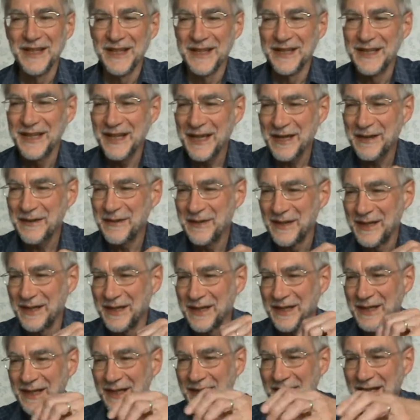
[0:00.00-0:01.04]
Now,
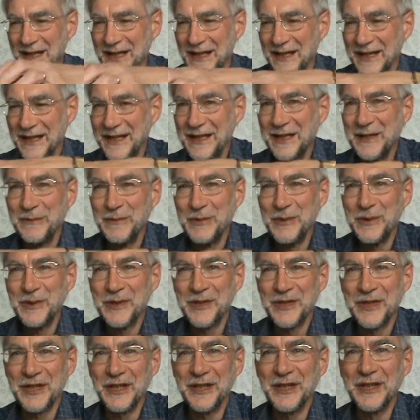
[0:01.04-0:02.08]
in
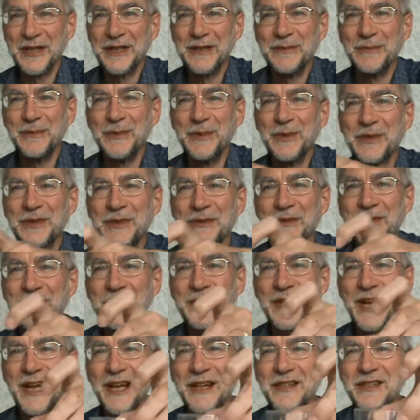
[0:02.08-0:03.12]
water, water
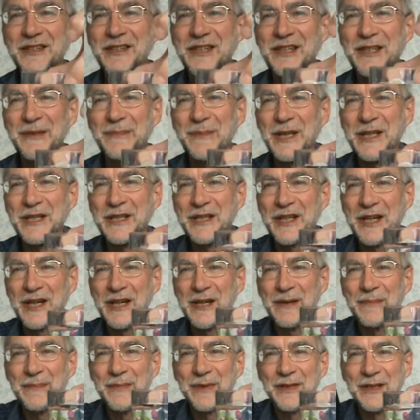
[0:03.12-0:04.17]
is actually made
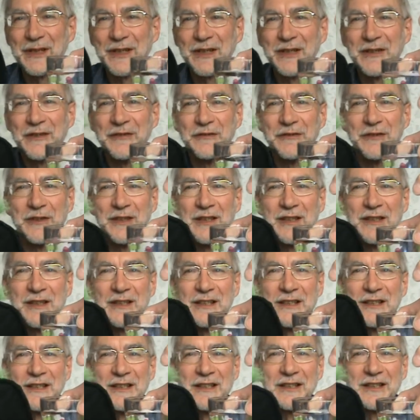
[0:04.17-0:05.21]
up of
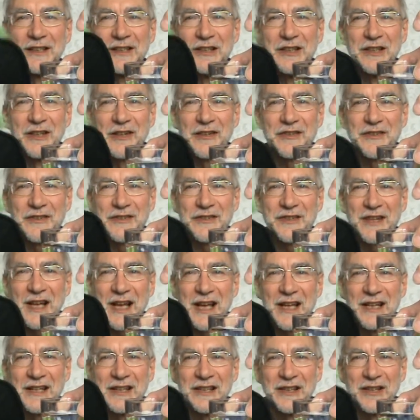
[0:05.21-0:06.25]
lots
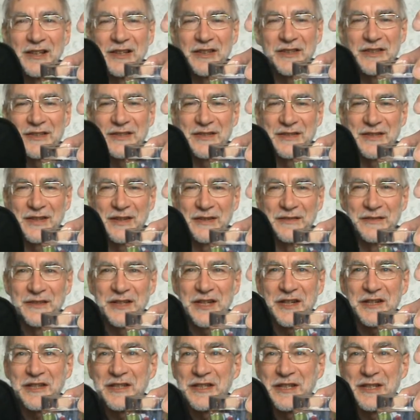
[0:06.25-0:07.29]
and lots of
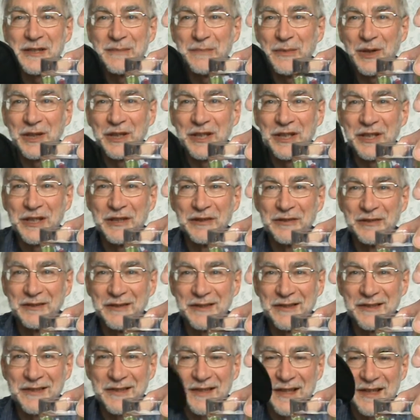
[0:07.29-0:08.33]
tiny
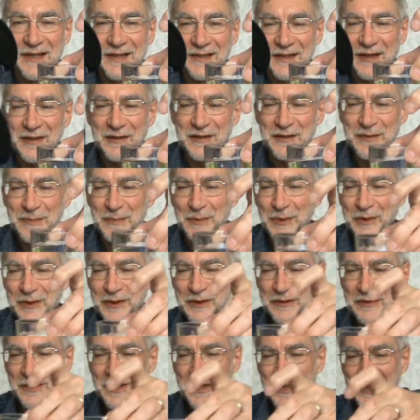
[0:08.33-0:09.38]
molecules, so small
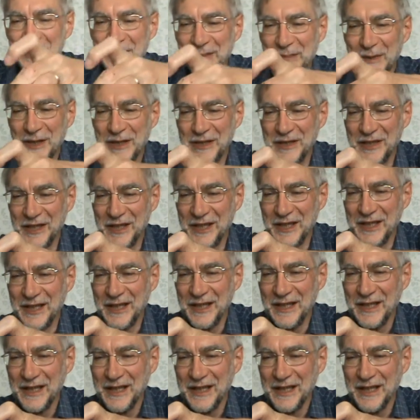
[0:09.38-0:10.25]
you can't imagine.